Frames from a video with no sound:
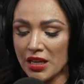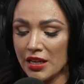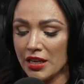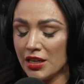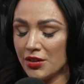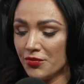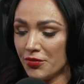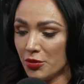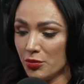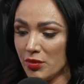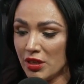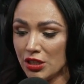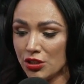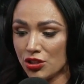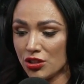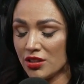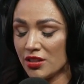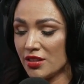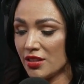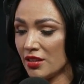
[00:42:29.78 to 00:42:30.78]

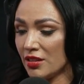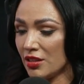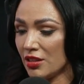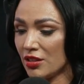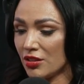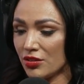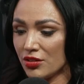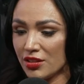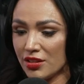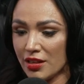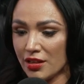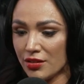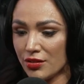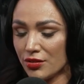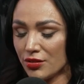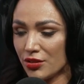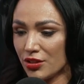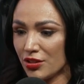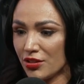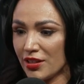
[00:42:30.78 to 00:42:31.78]
information sent to your
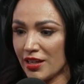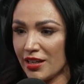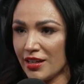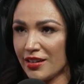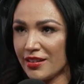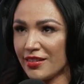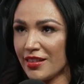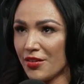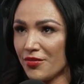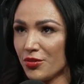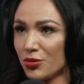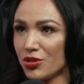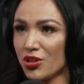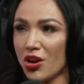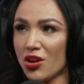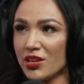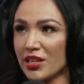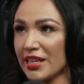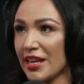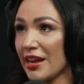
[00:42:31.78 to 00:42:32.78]
cells, you're getting that
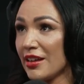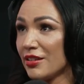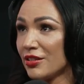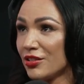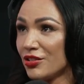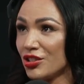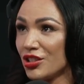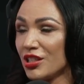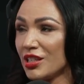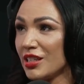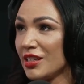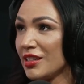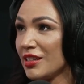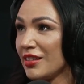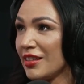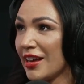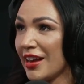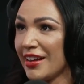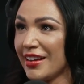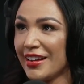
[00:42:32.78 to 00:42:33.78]
photonic energy,
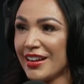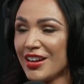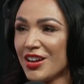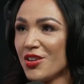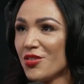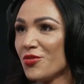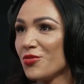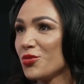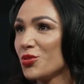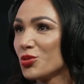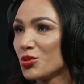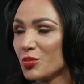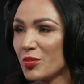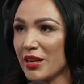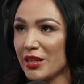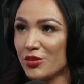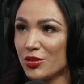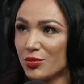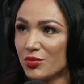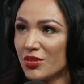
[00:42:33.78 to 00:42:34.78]
that full
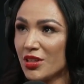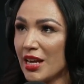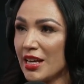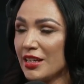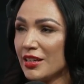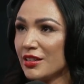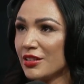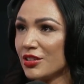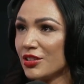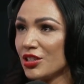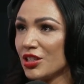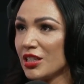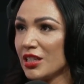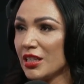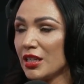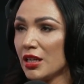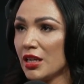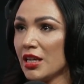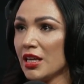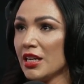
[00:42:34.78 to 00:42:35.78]
spectrum light
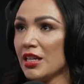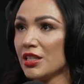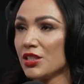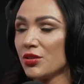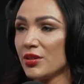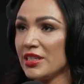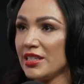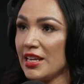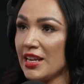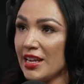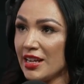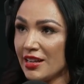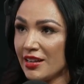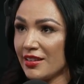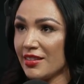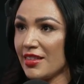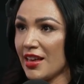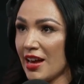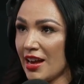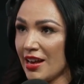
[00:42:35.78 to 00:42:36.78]
energy. So I
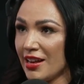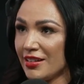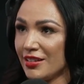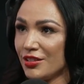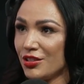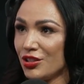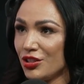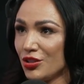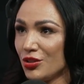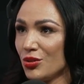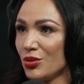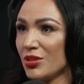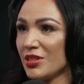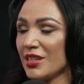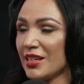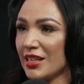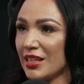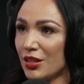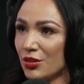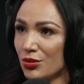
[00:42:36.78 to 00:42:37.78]
take that juice
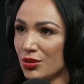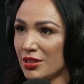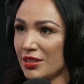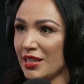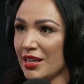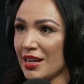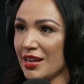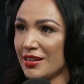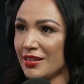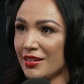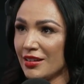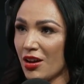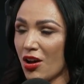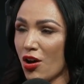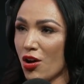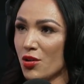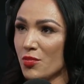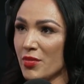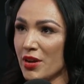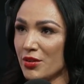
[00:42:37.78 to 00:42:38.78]
and I go stand
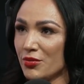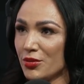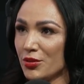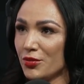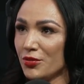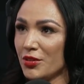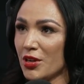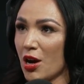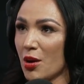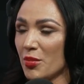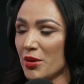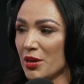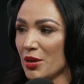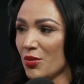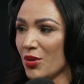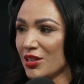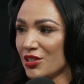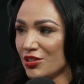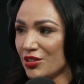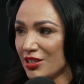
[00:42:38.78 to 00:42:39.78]
on my rooftop and I
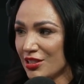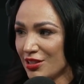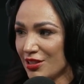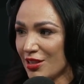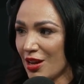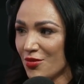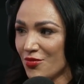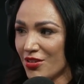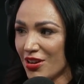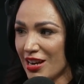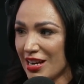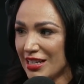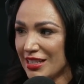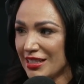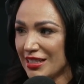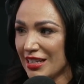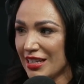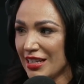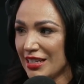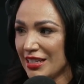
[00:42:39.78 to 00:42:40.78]
watch the sunrise,
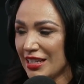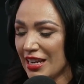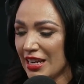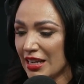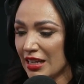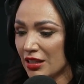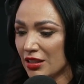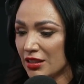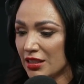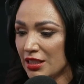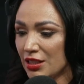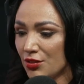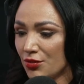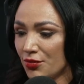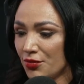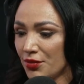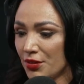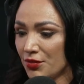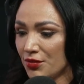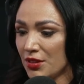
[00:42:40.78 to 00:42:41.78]
and I take at least
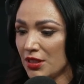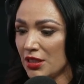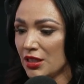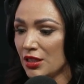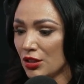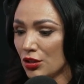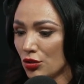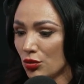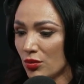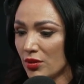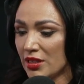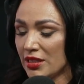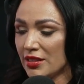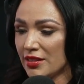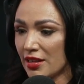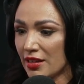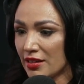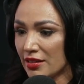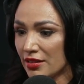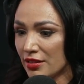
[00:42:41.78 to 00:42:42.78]
15 to 20
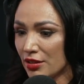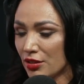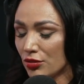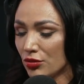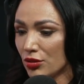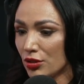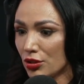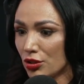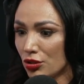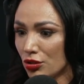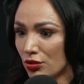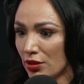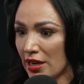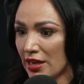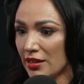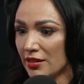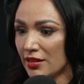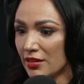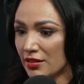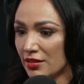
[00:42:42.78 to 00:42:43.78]
seconds to look straight
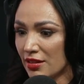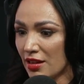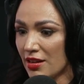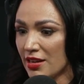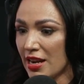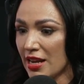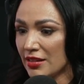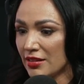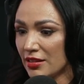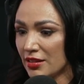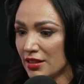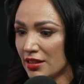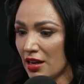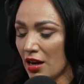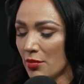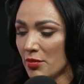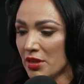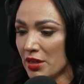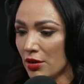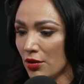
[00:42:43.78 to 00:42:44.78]
at the sun as it's
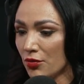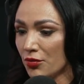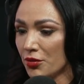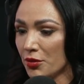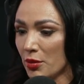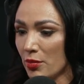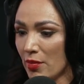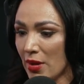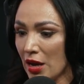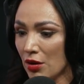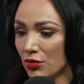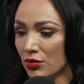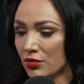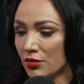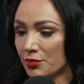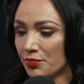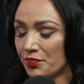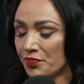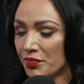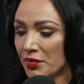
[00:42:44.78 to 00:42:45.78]
coming over the
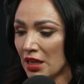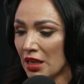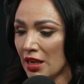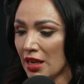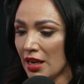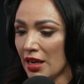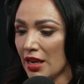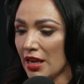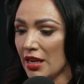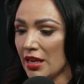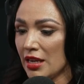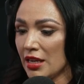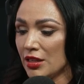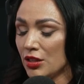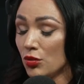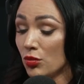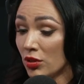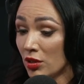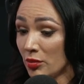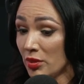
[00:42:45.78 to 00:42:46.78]
mountain. And
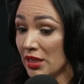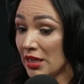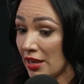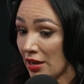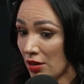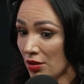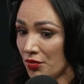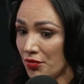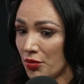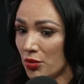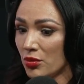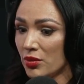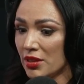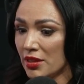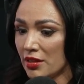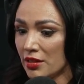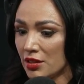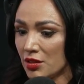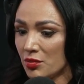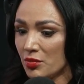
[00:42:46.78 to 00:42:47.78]
you want to be careful with
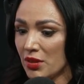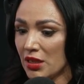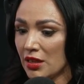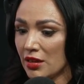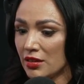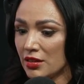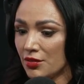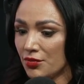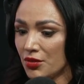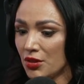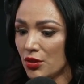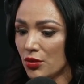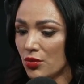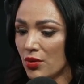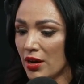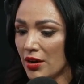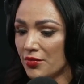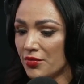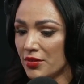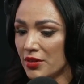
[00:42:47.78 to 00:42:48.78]
this, because if you don't
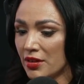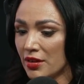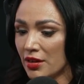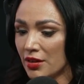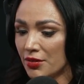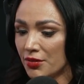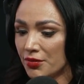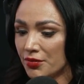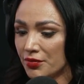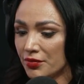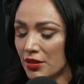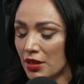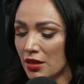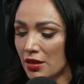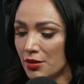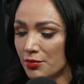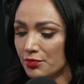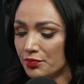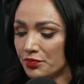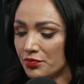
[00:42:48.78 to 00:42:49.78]
have enough,
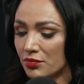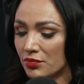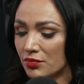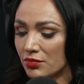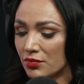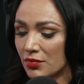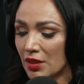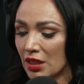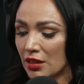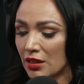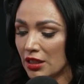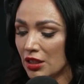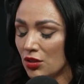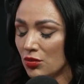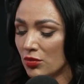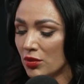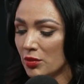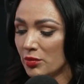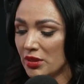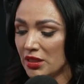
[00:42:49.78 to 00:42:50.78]
you
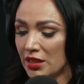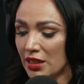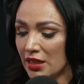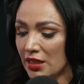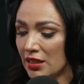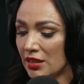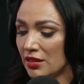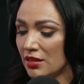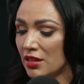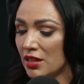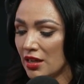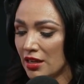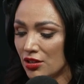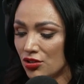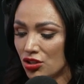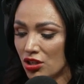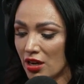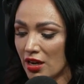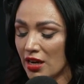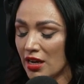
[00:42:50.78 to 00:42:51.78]
want to be taking
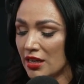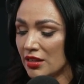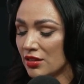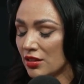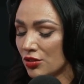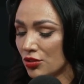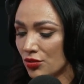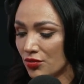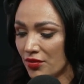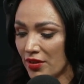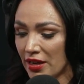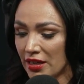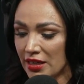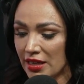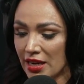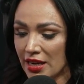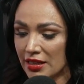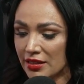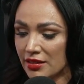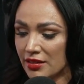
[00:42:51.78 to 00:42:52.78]
DHA, essential fatty
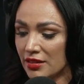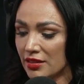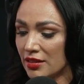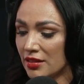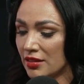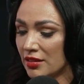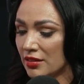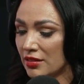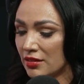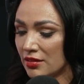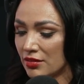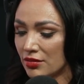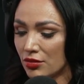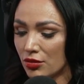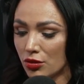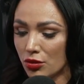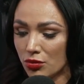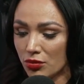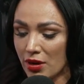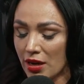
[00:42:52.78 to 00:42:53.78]
acids,
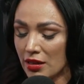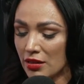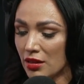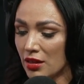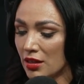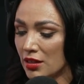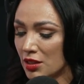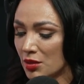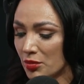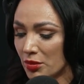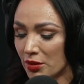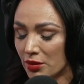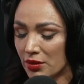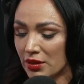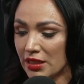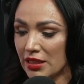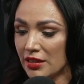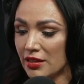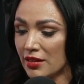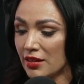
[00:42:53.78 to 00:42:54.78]
chlorella,
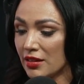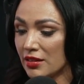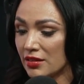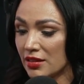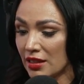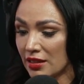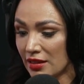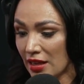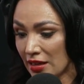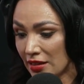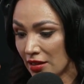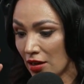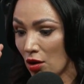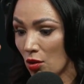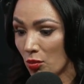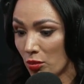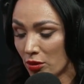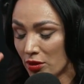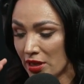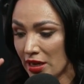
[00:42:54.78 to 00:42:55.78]
spirulina, things like that to
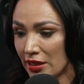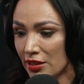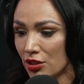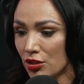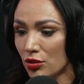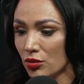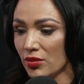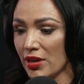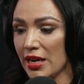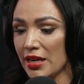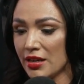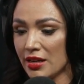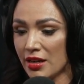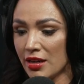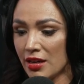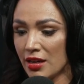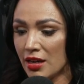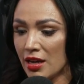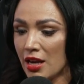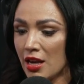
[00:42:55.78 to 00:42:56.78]
help protect your
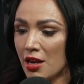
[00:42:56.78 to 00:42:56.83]
retina.